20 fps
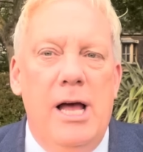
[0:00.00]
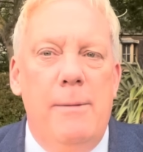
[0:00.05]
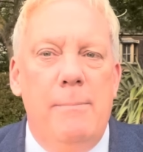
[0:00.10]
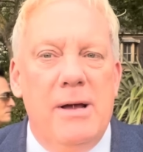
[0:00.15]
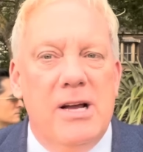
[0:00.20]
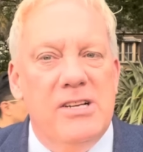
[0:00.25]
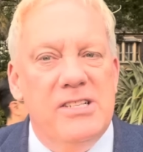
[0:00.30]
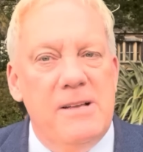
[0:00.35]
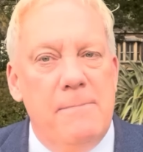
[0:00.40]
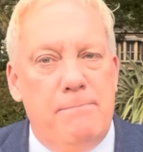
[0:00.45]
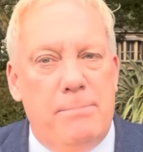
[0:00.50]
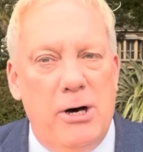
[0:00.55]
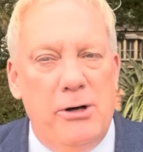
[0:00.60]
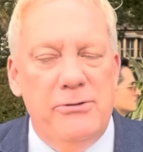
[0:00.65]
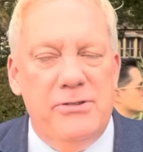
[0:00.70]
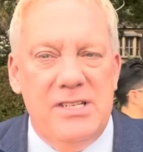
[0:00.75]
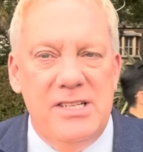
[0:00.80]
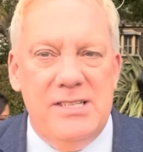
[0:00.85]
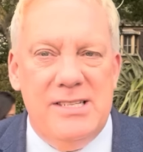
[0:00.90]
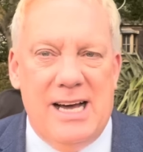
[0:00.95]
because they
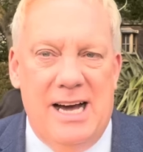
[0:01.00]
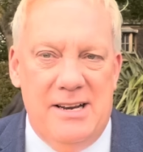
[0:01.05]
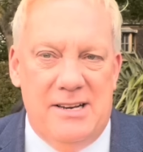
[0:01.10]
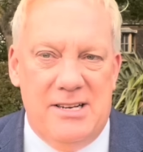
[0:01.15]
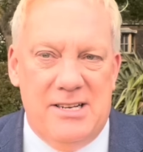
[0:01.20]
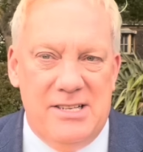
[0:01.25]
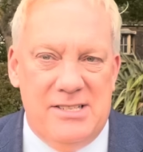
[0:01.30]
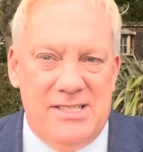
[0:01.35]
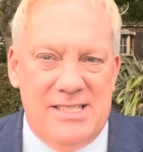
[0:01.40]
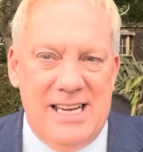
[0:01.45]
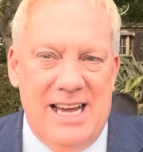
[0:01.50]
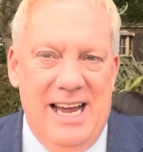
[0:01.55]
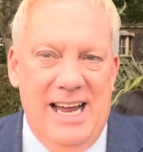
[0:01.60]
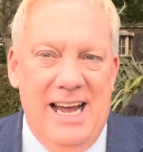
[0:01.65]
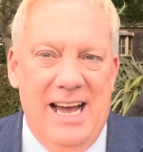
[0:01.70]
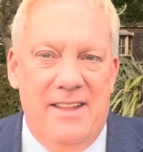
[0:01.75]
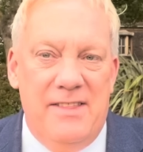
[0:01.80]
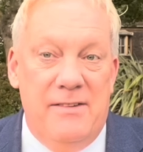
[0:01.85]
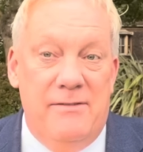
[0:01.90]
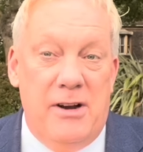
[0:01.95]
both decided to stay
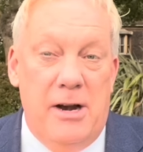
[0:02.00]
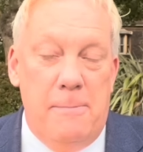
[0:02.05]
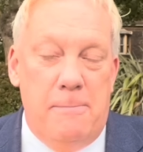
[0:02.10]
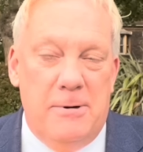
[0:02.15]
at the very